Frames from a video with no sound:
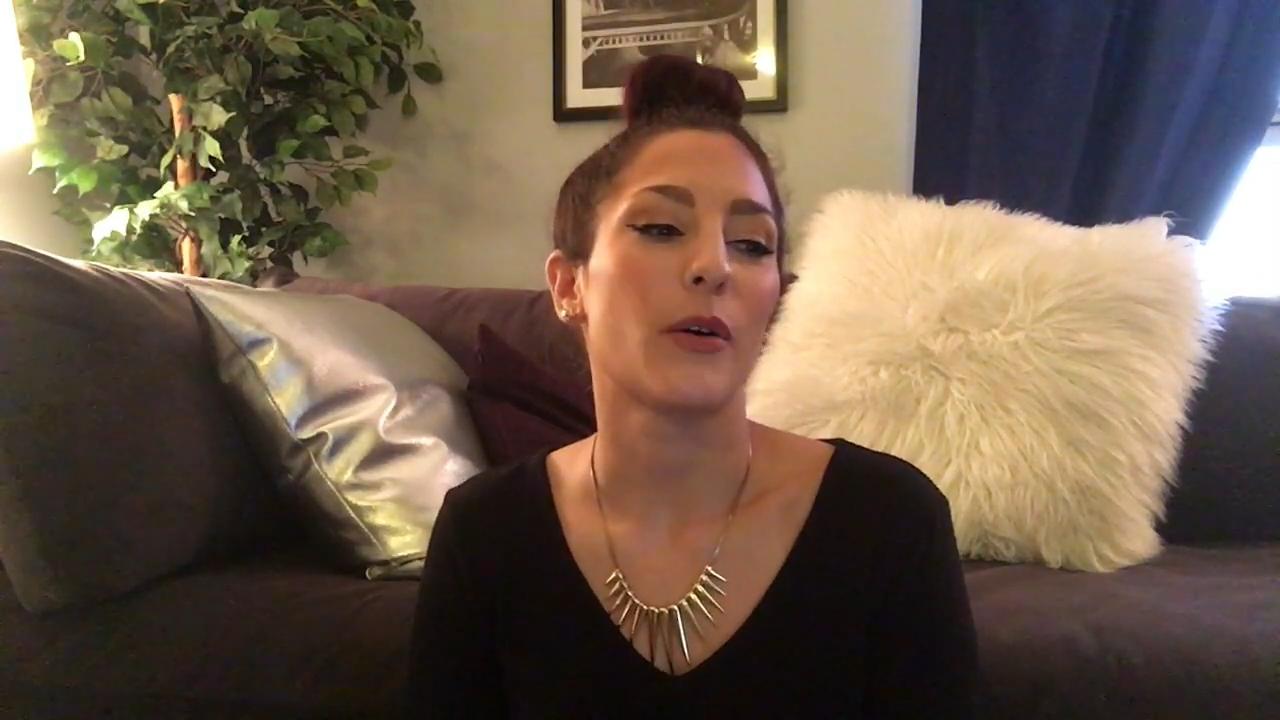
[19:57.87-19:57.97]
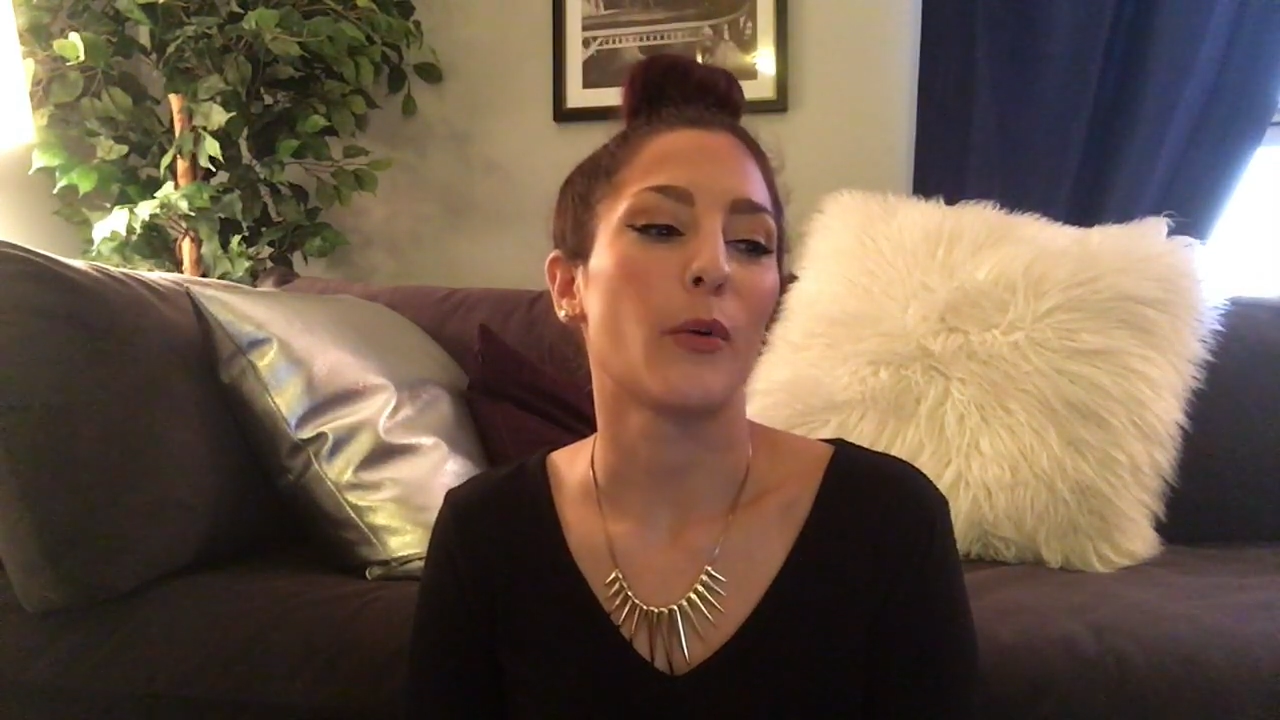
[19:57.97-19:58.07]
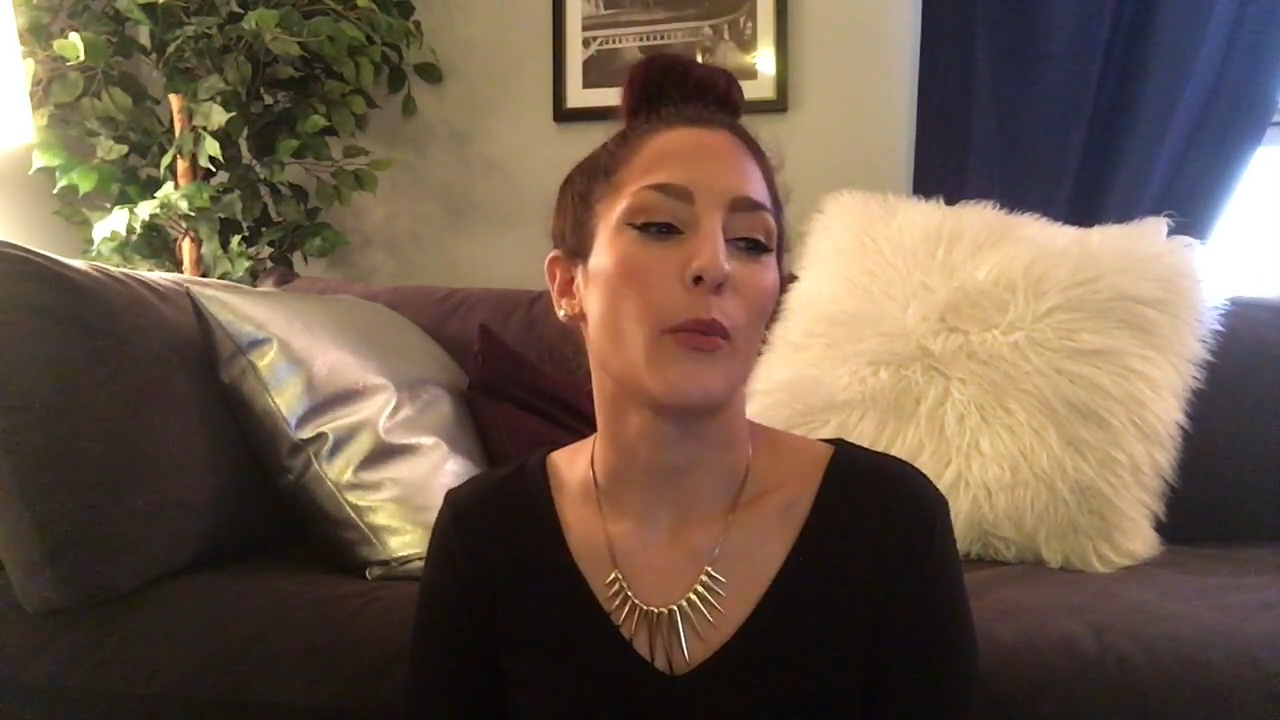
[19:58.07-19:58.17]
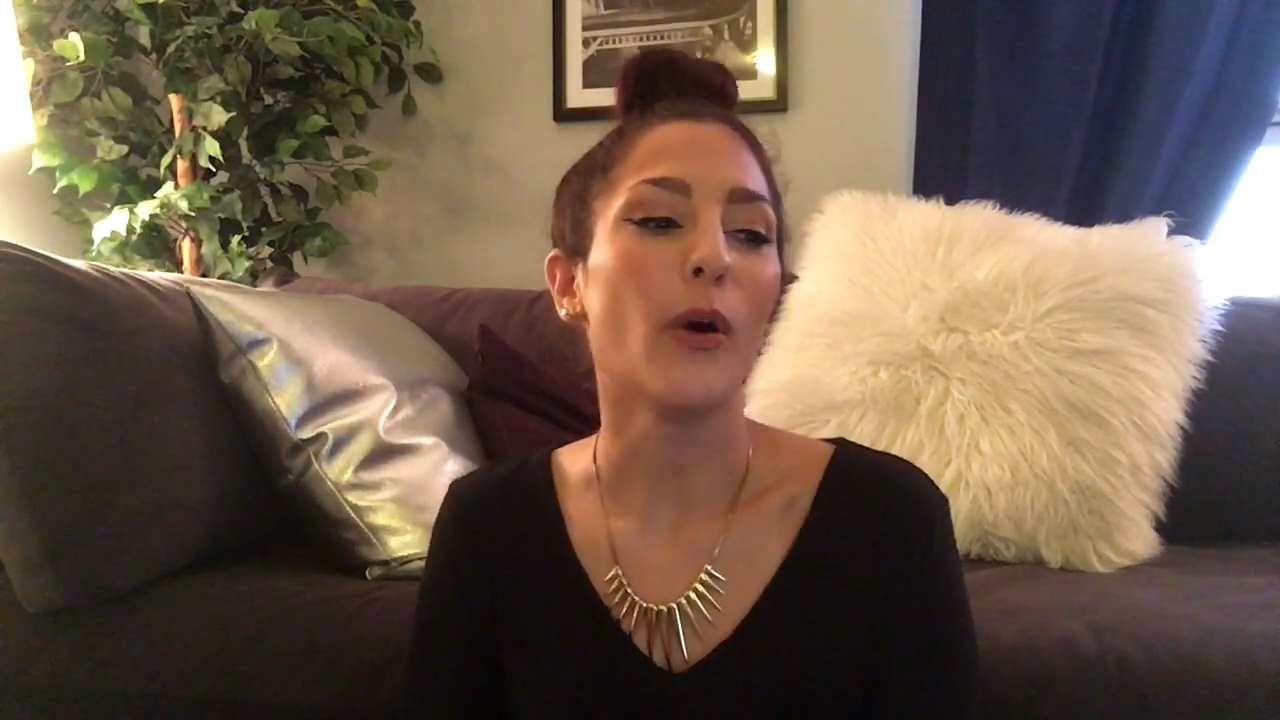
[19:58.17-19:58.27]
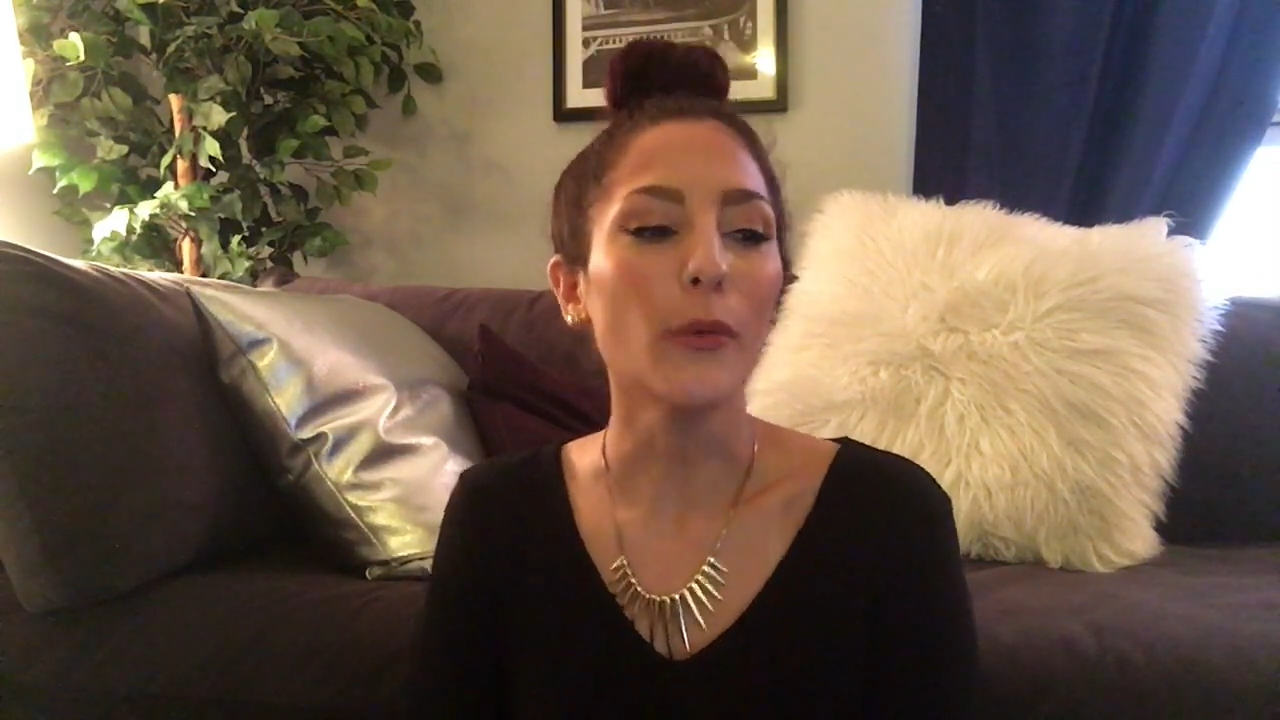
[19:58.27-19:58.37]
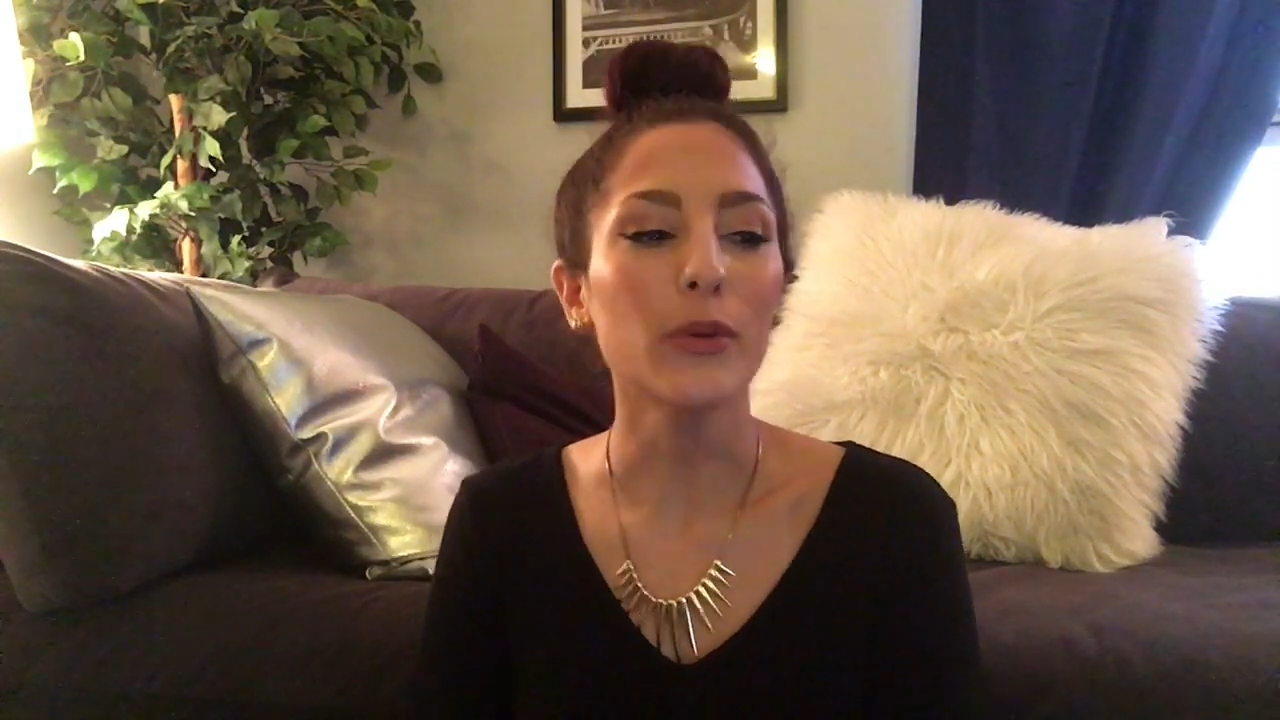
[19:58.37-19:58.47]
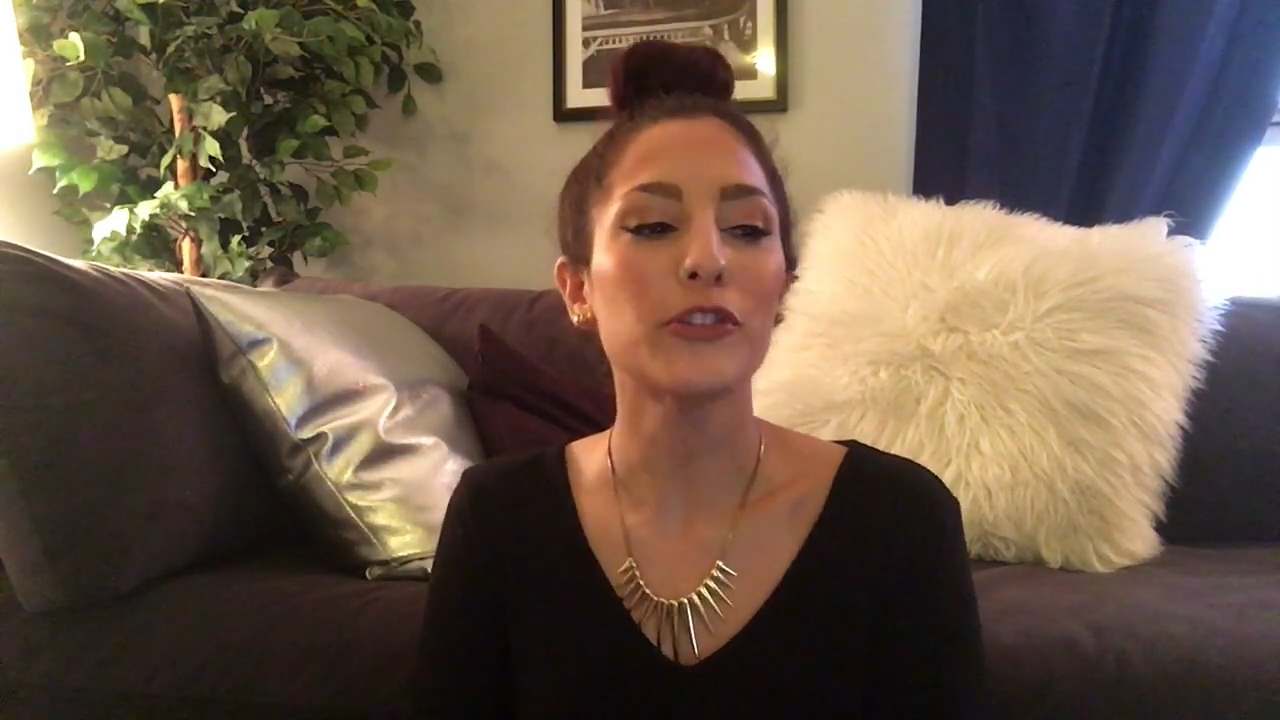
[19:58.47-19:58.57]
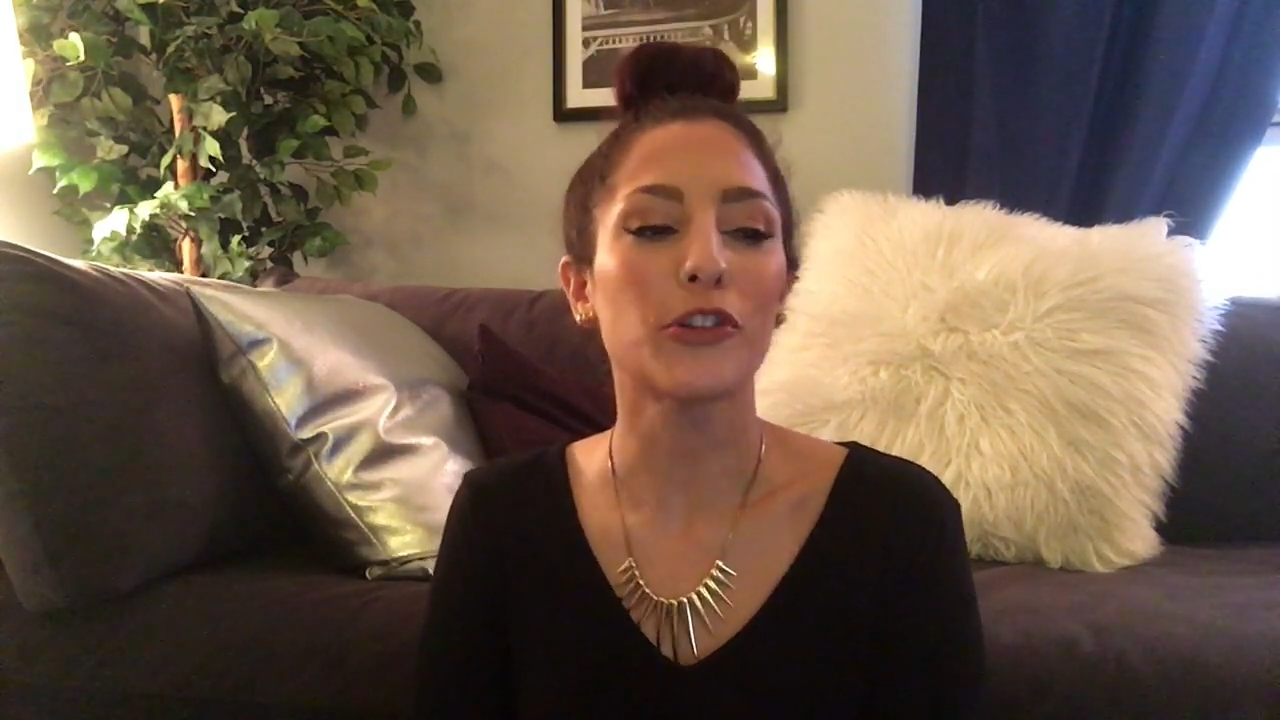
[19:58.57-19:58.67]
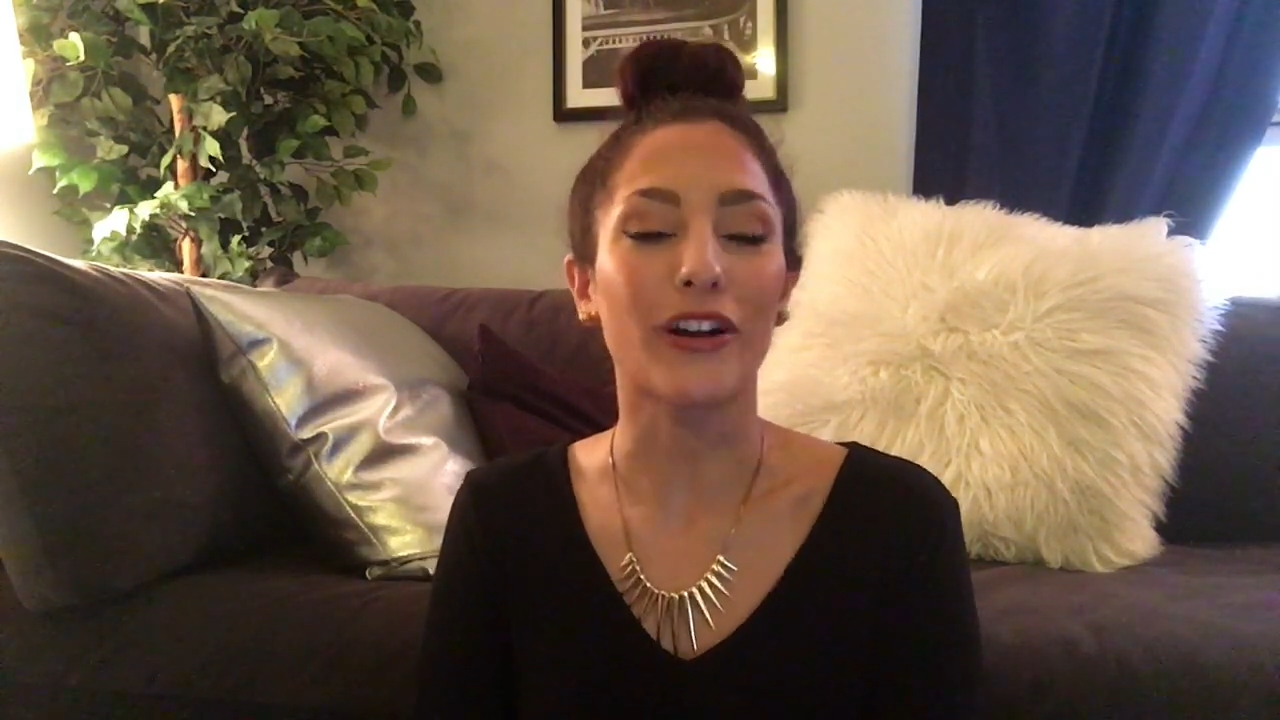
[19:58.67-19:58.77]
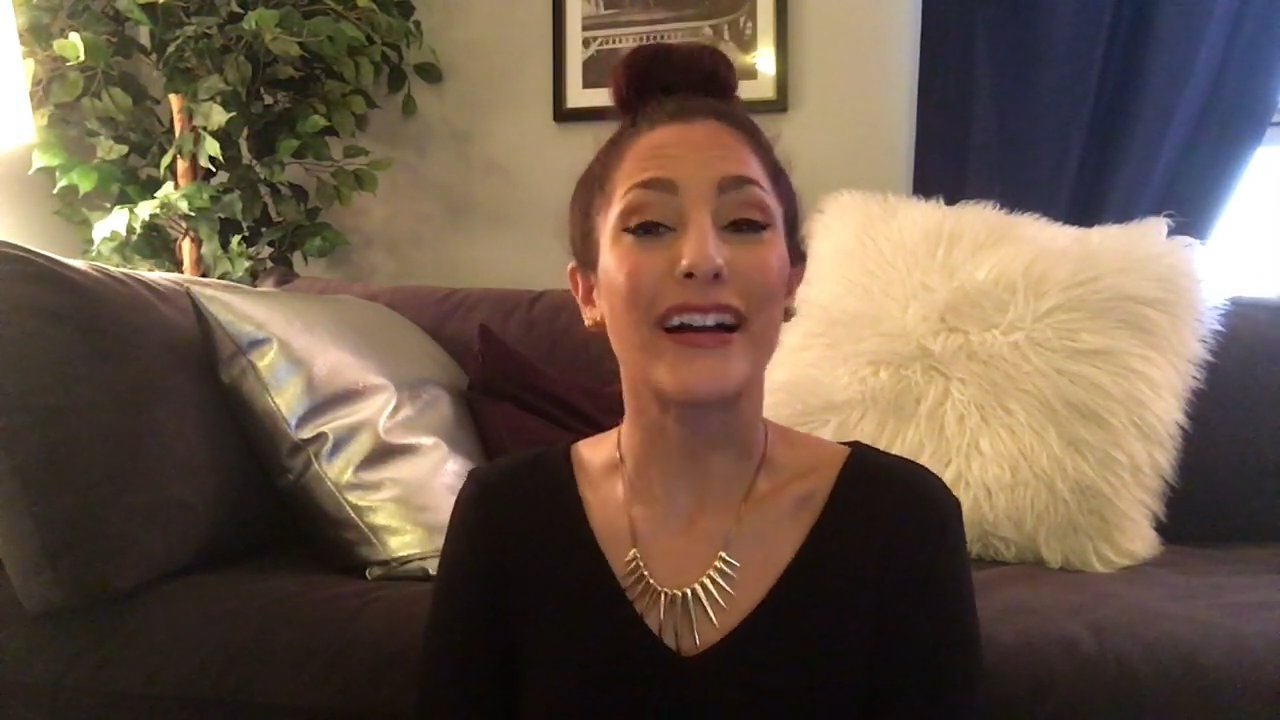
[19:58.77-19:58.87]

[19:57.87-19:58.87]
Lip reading: what would your